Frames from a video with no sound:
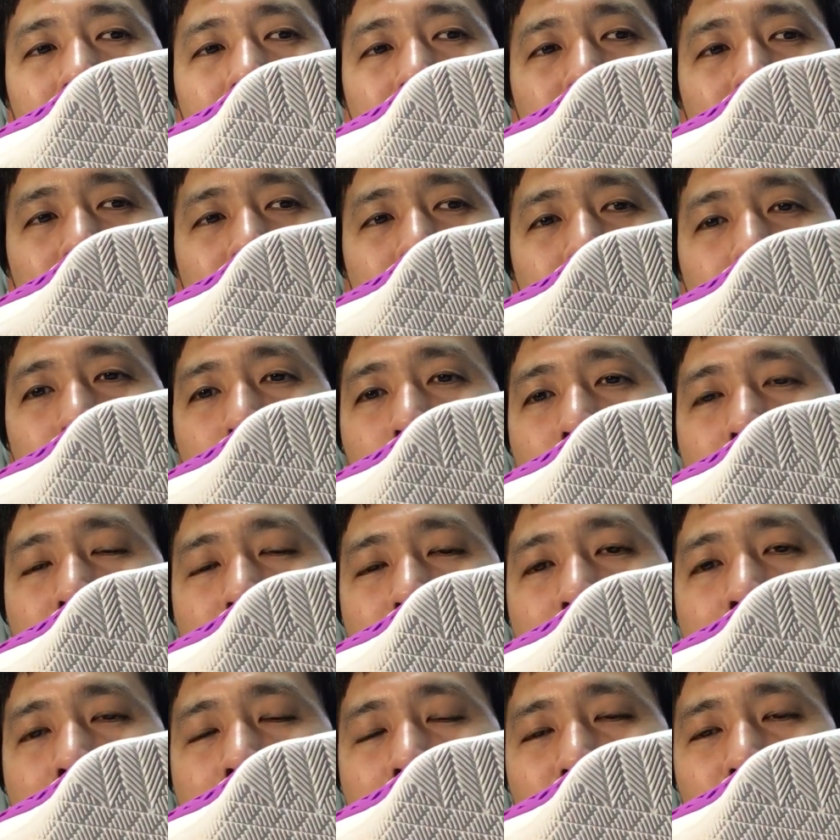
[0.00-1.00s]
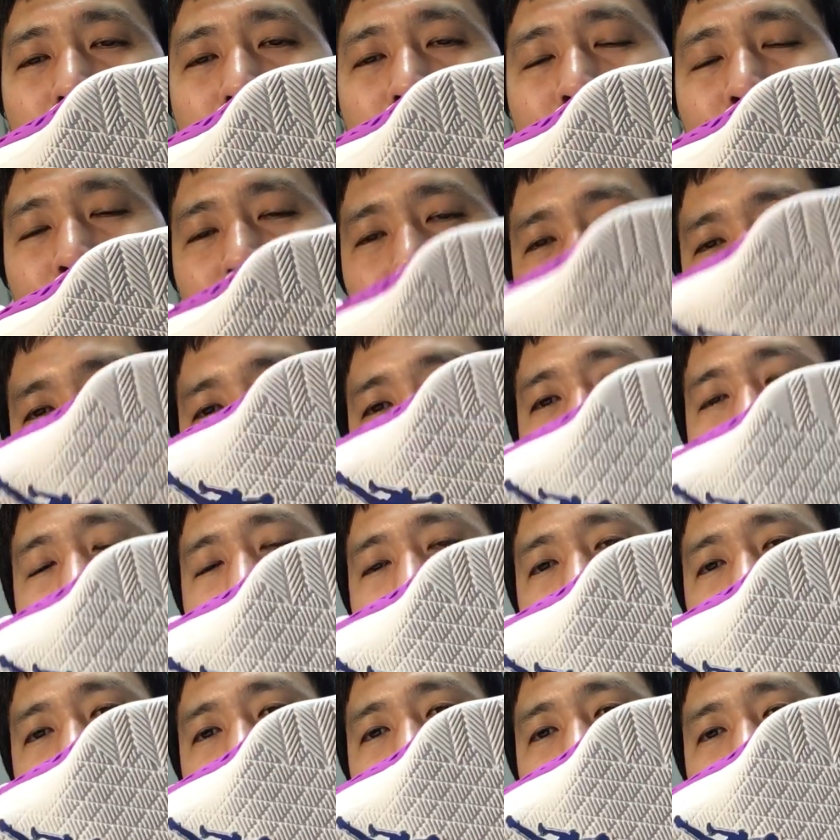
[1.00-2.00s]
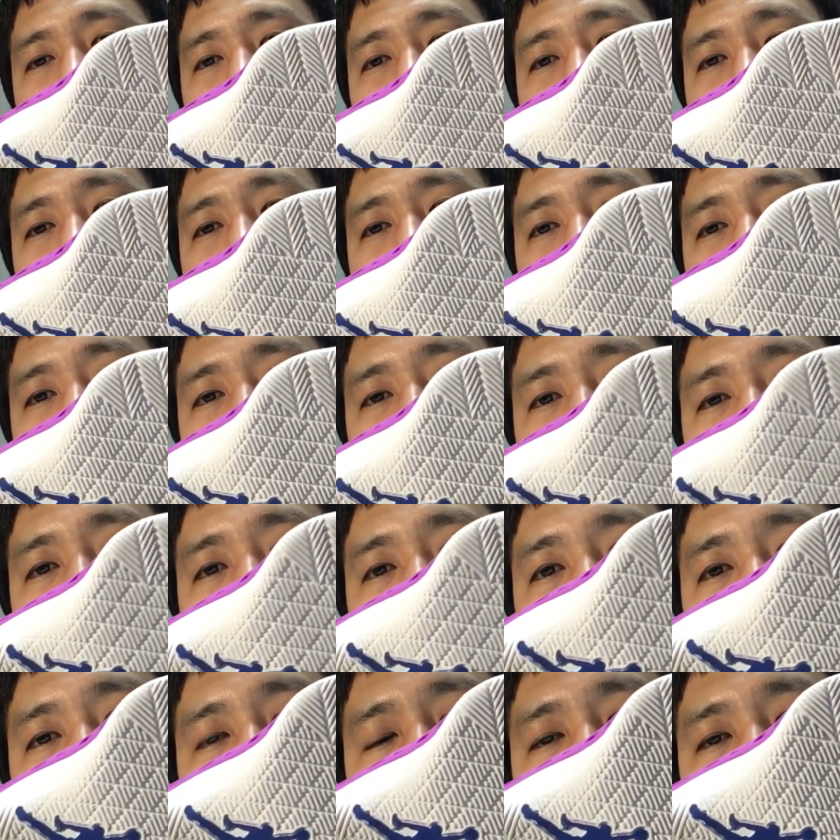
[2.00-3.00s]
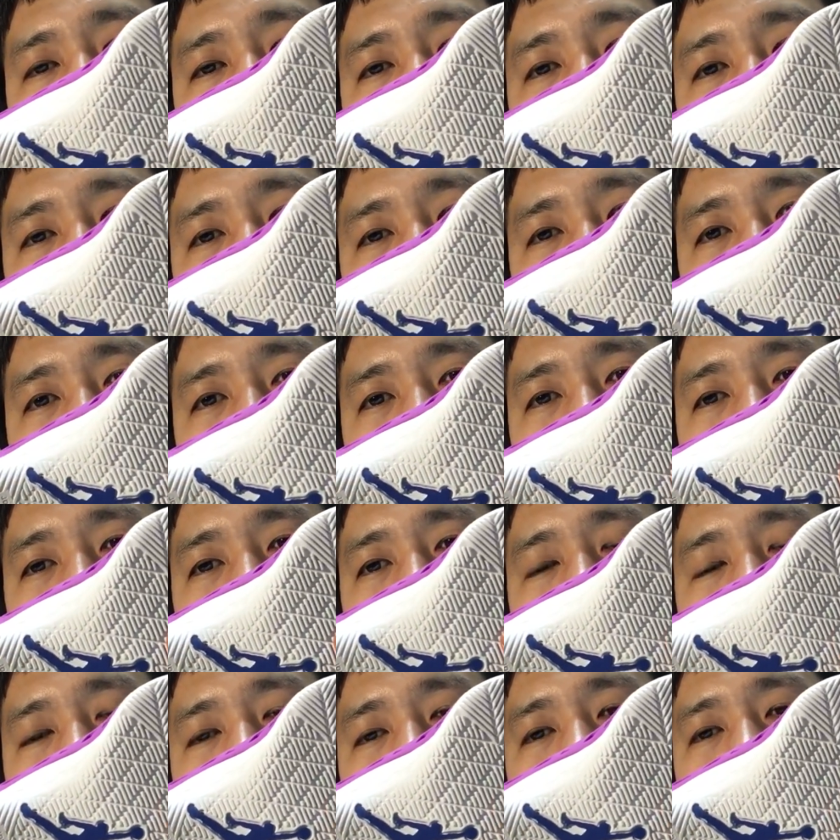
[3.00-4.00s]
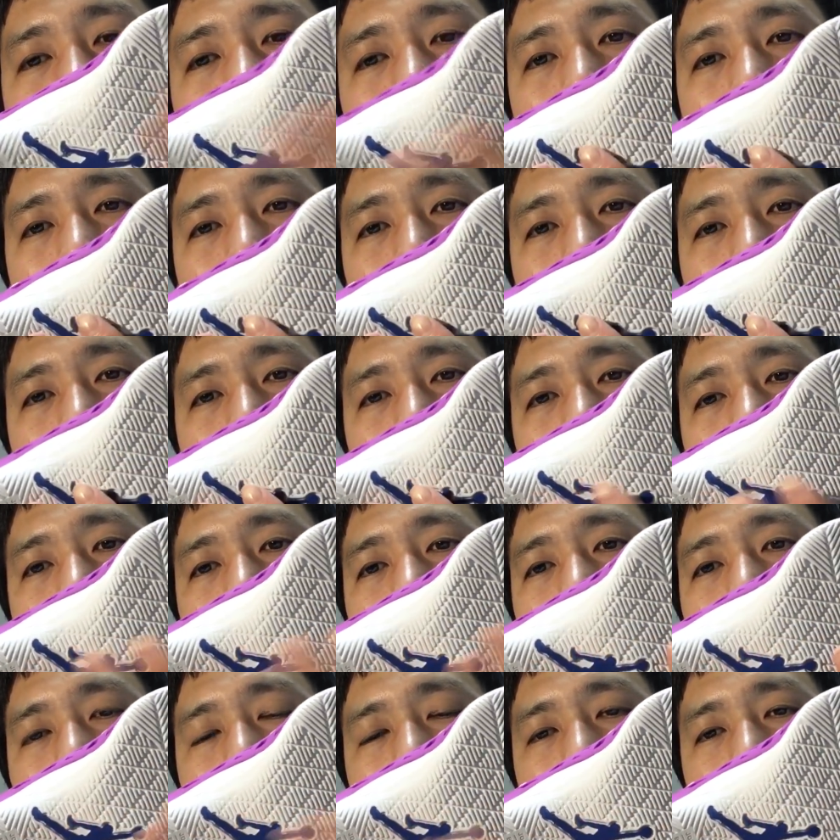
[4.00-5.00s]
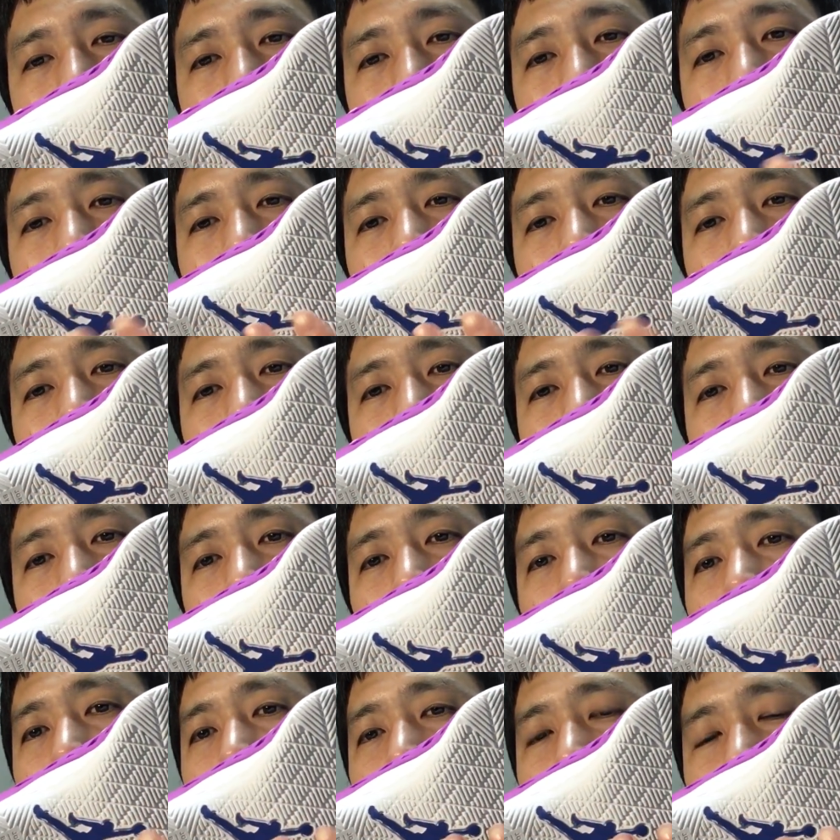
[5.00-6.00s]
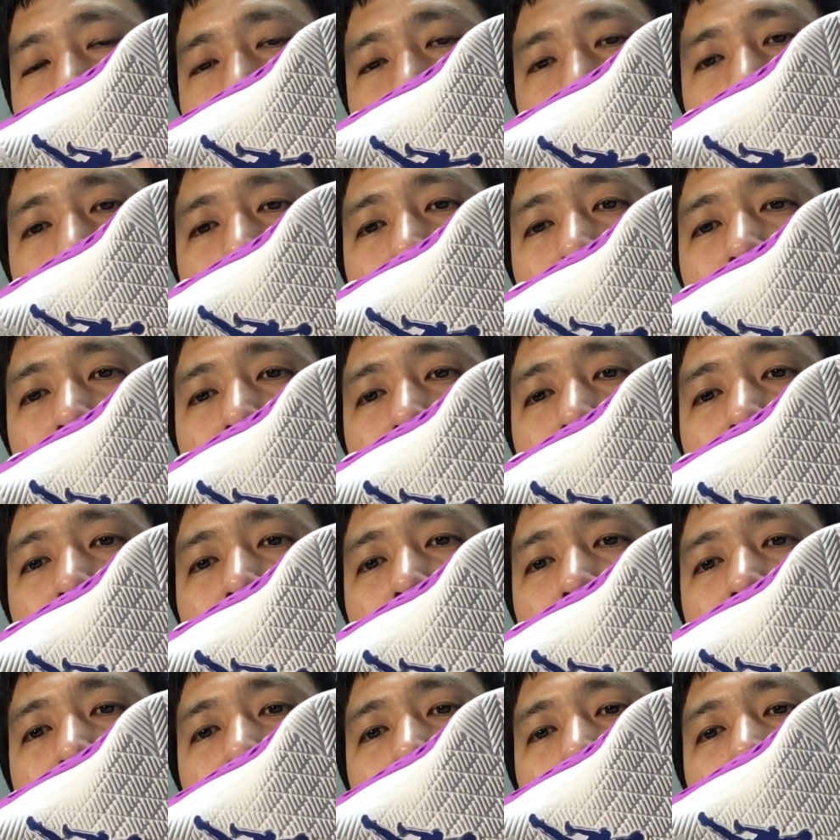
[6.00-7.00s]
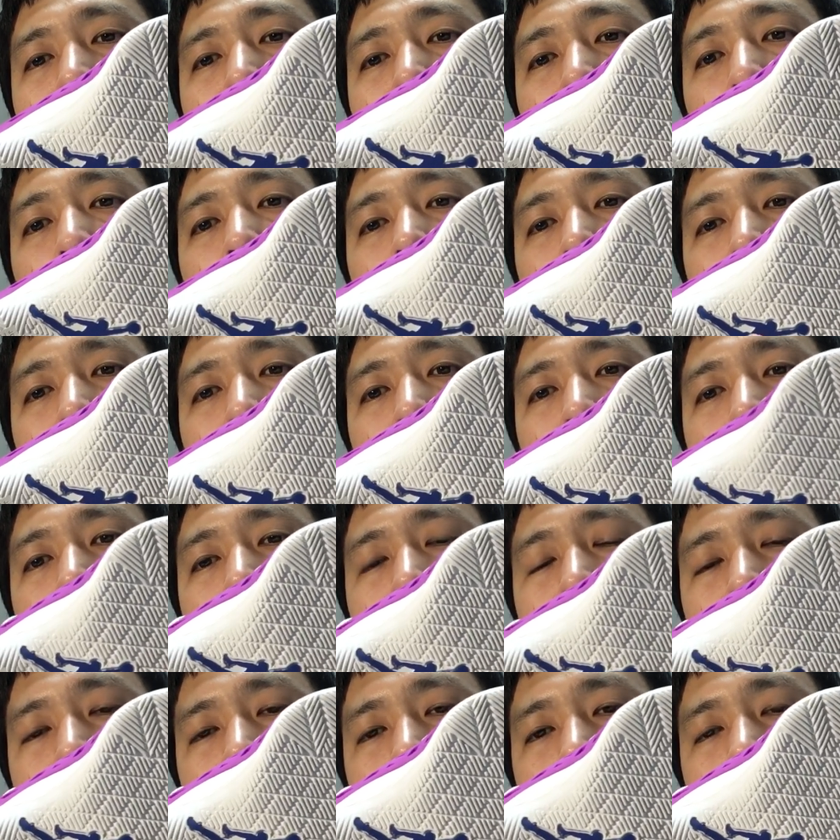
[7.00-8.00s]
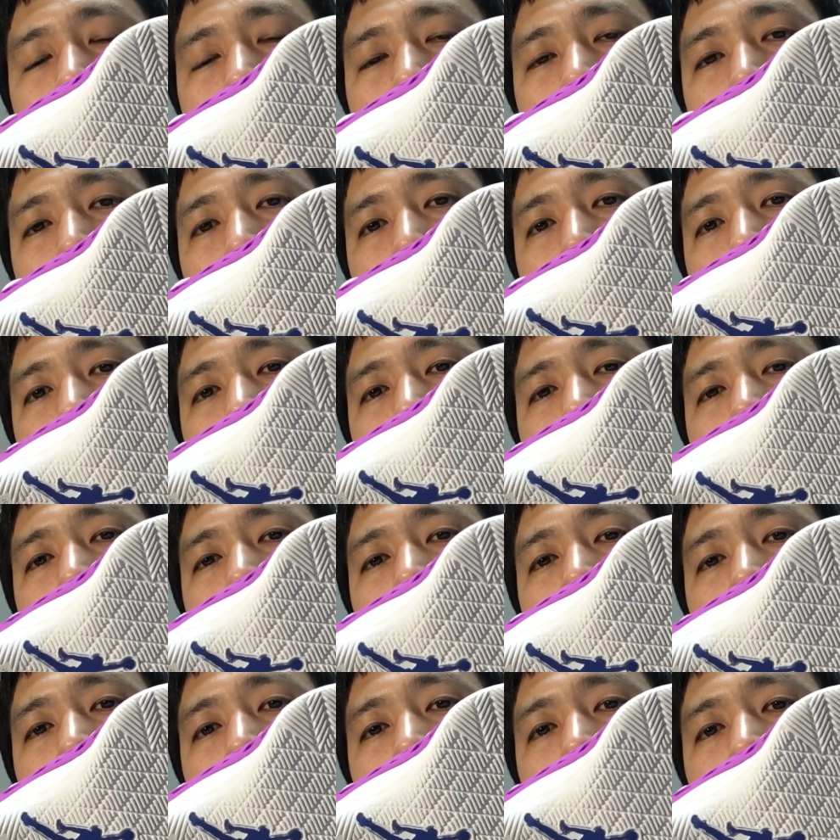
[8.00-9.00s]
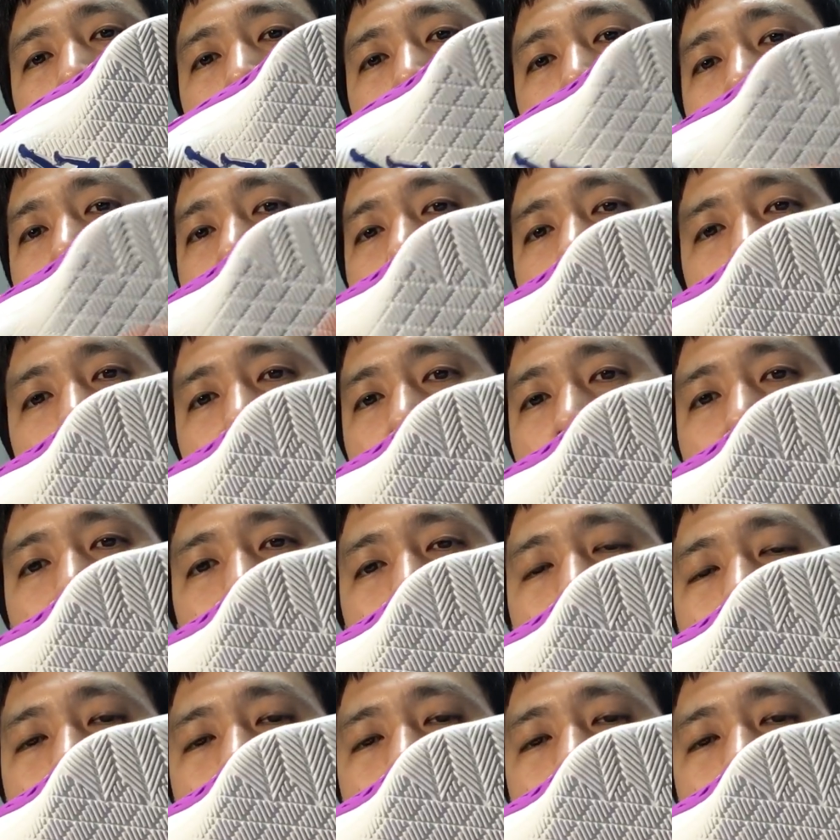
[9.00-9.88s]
secret stash. So that's the kind of traction it has. The traction is very good, one of the best, and it's not even